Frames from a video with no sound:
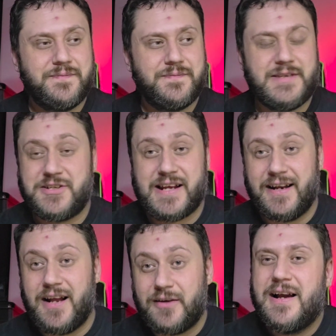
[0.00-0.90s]
Did you get
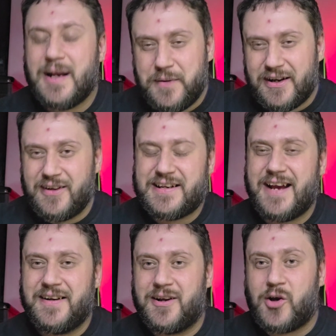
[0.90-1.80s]
nothing? Let me know
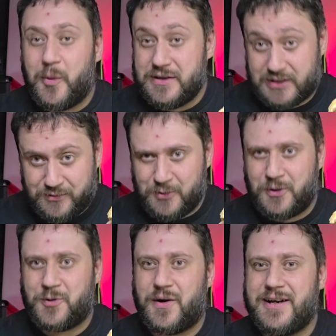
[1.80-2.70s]
down in the comments if you
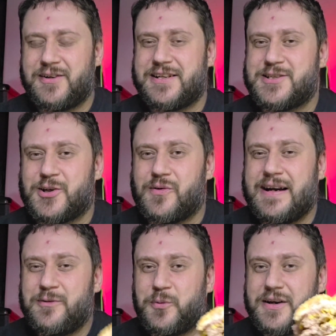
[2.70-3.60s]
agree or
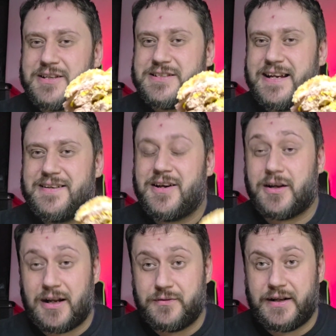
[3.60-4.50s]
disagree with what I said.
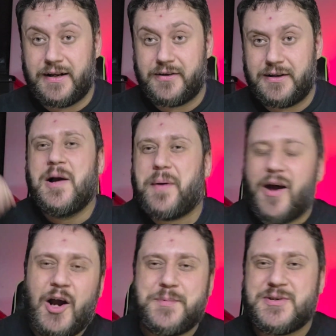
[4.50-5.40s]
I'd love to hear it. But I
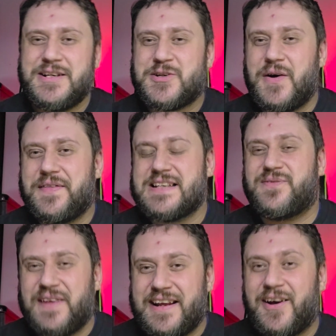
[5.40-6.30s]
hope you enjoyed this
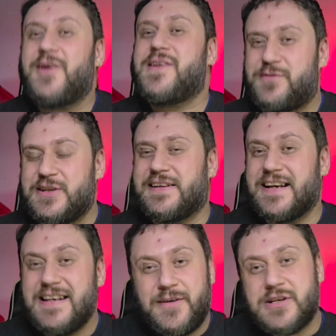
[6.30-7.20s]
video. If you
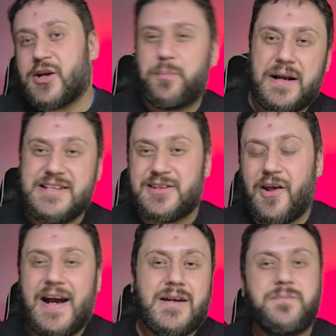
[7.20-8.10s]
did, if you could please
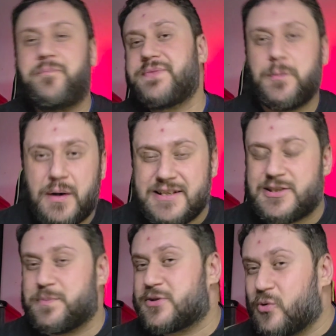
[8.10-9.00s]
like, please
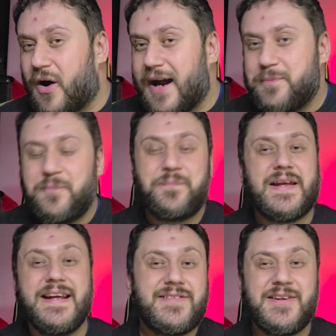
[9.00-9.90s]
subscribe,
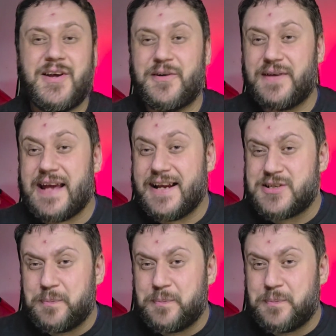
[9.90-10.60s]
hit the notification